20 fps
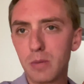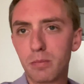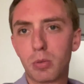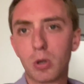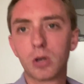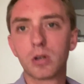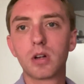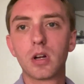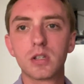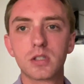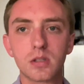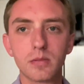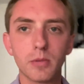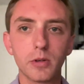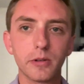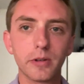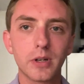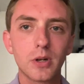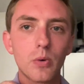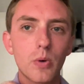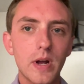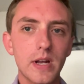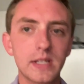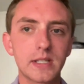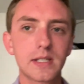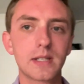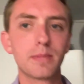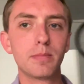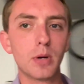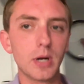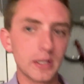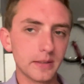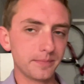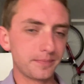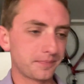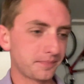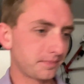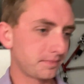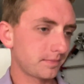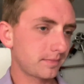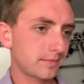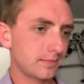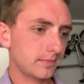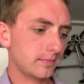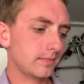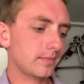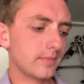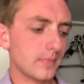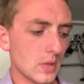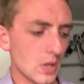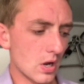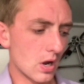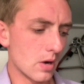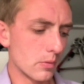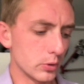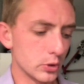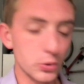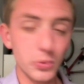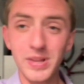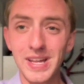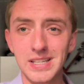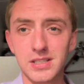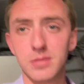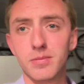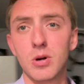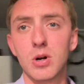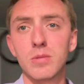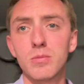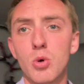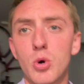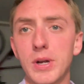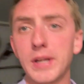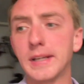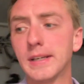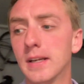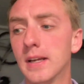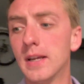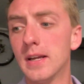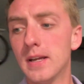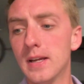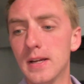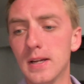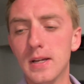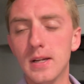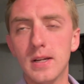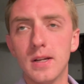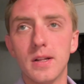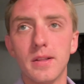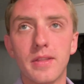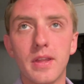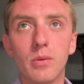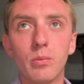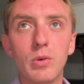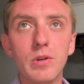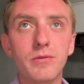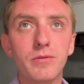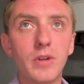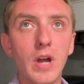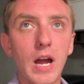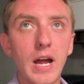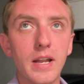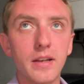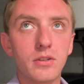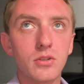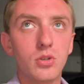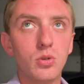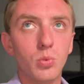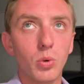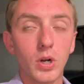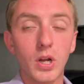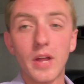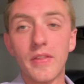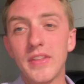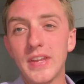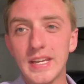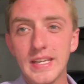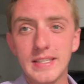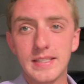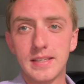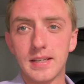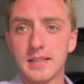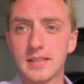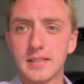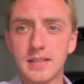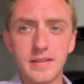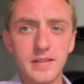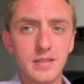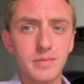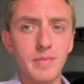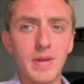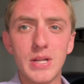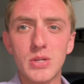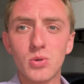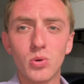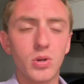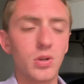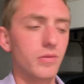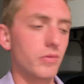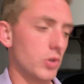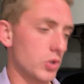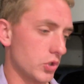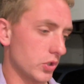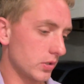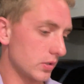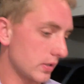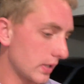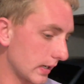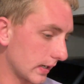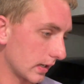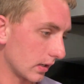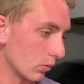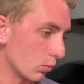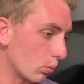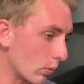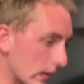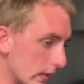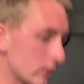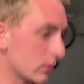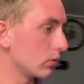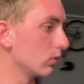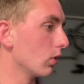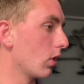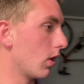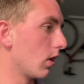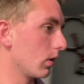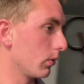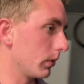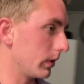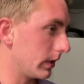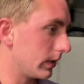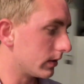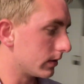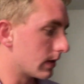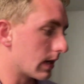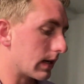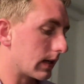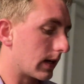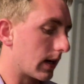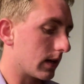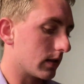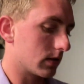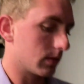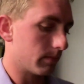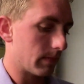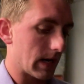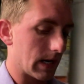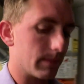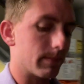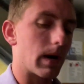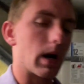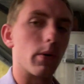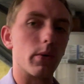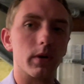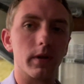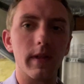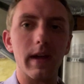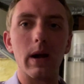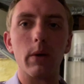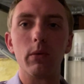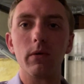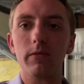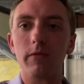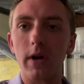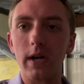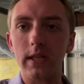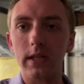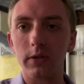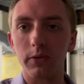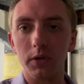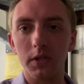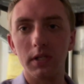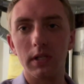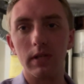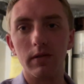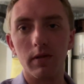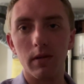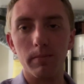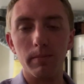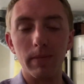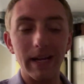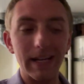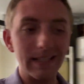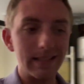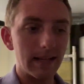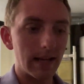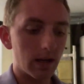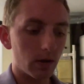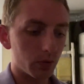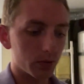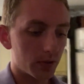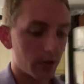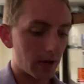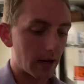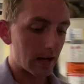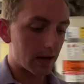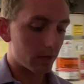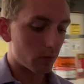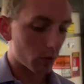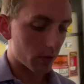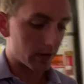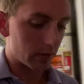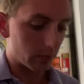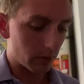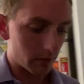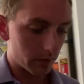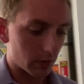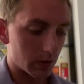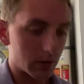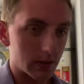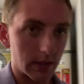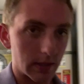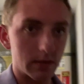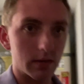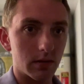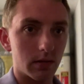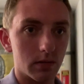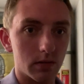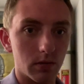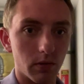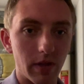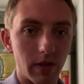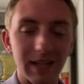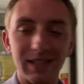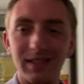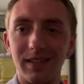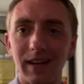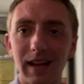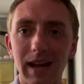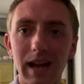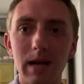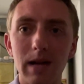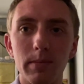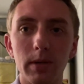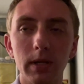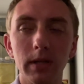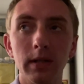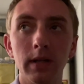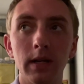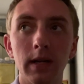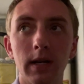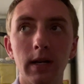per customer request, but uh, we're doing that tomorrow morning. Then we've got to work on the E60. This manual conversion is taking way too long. We need to dedicate some manpower to that. We finally received a pigtail today for the reverse sensor, so that's going to happen.